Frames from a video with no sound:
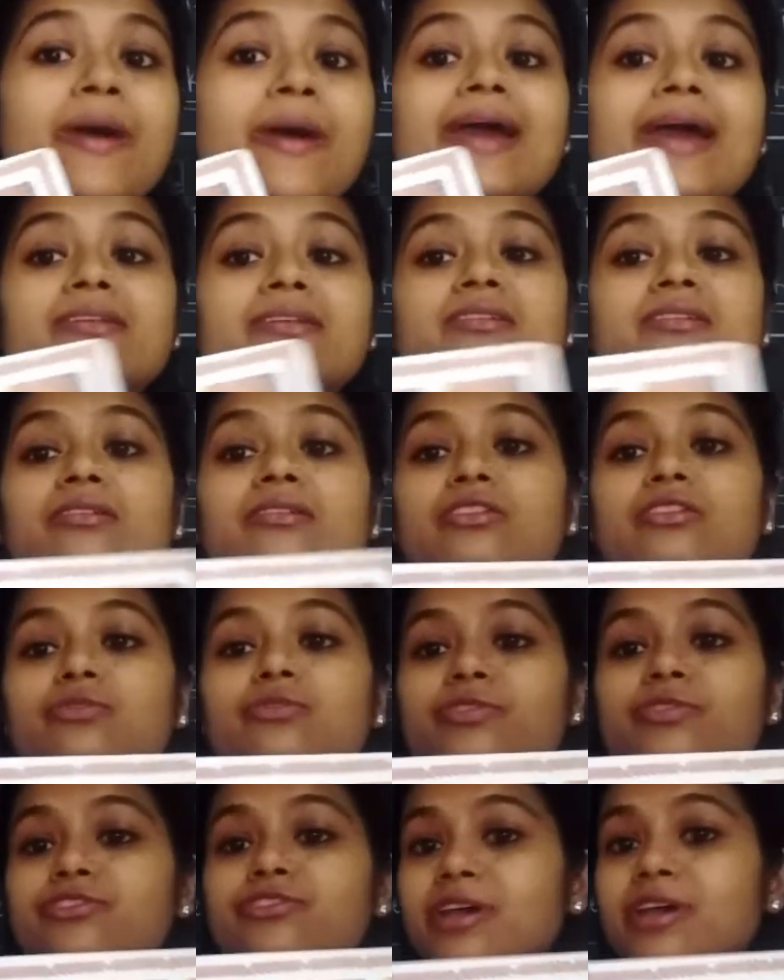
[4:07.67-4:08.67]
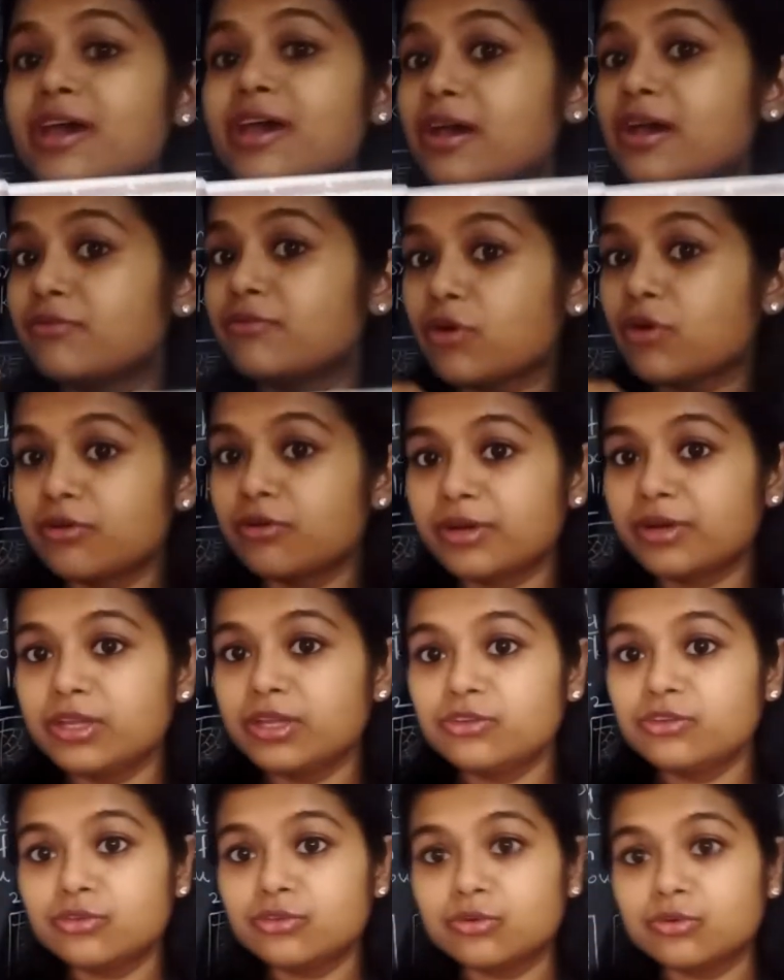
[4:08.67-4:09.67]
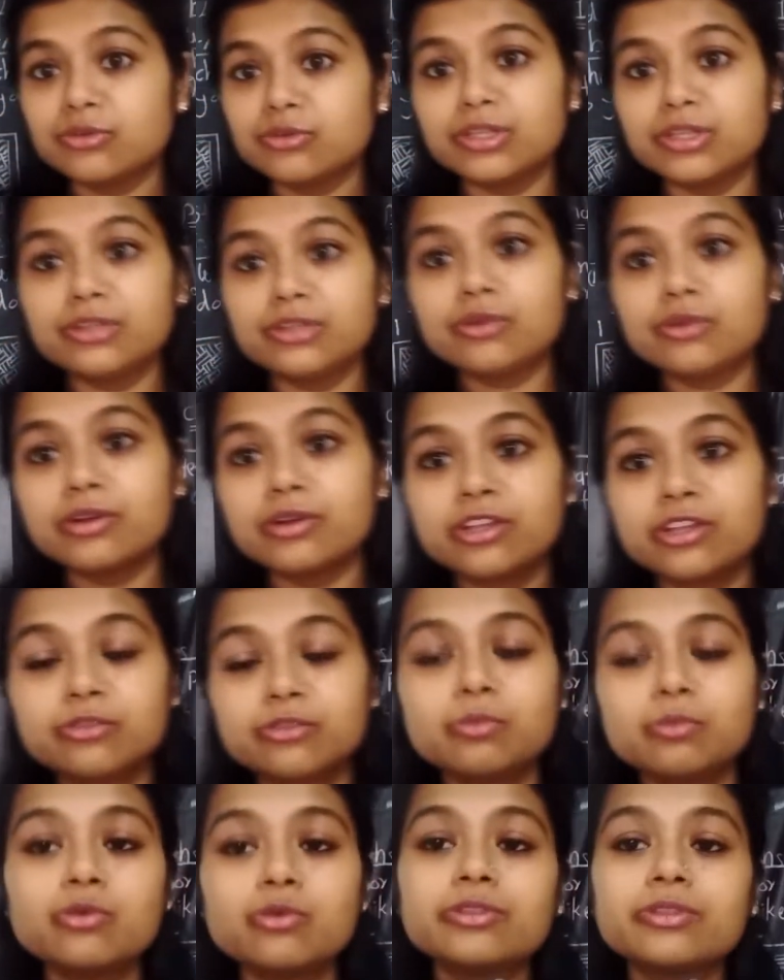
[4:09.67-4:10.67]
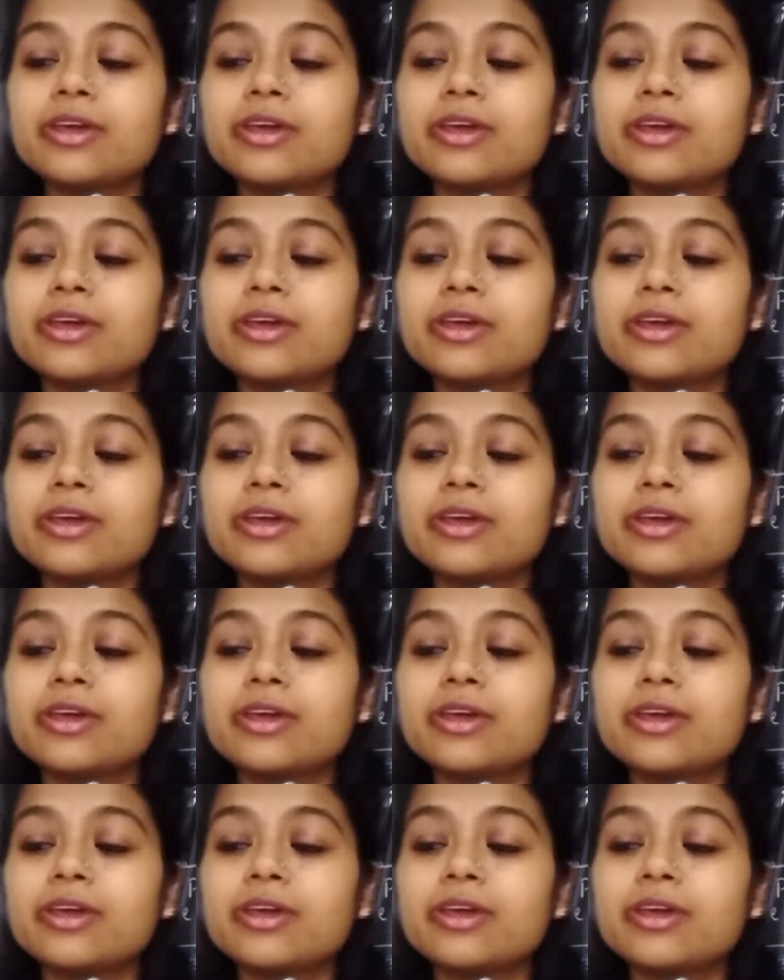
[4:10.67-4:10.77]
patterns which I have already shown in your textbook,